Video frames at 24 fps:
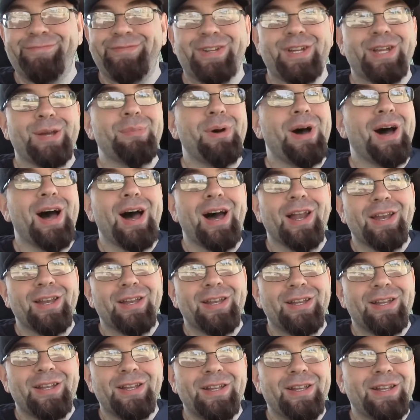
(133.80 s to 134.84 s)
Come on.
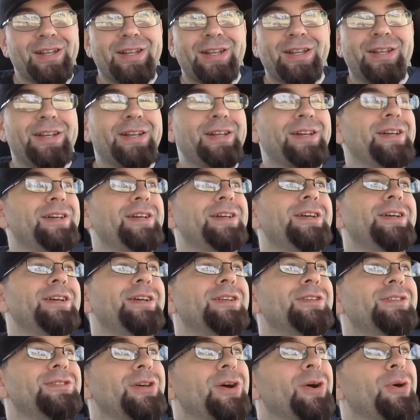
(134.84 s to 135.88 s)

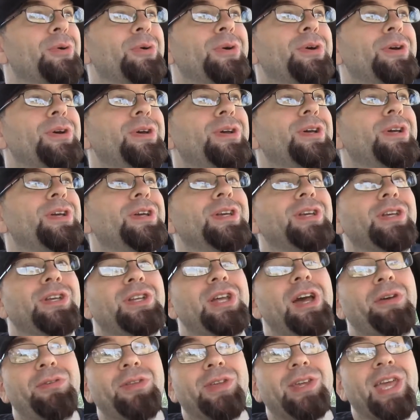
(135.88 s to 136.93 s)
So you
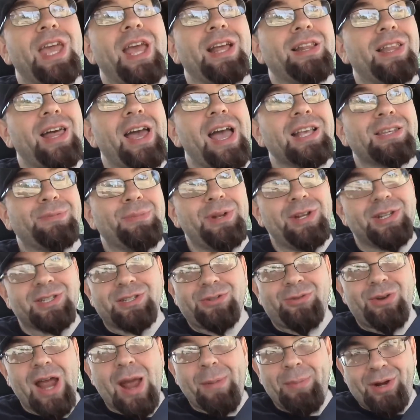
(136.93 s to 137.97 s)
definitely can't last minute
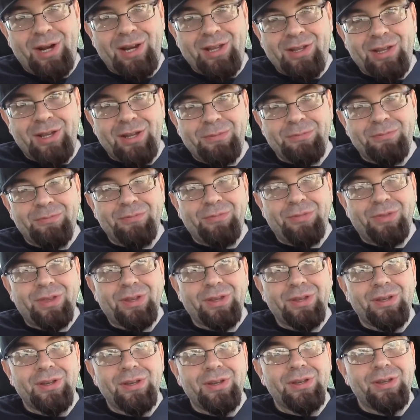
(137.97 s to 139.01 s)
scrap anything.
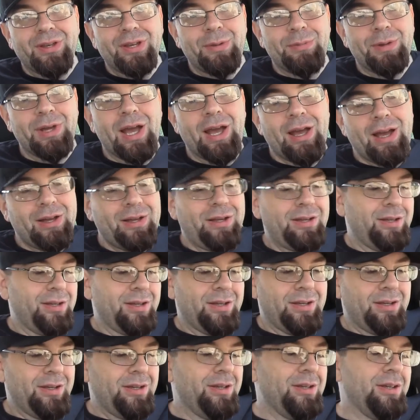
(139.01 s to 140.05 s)
I mean, I,
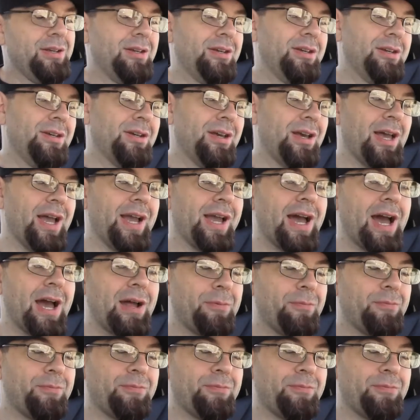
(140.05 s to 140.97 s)
I got,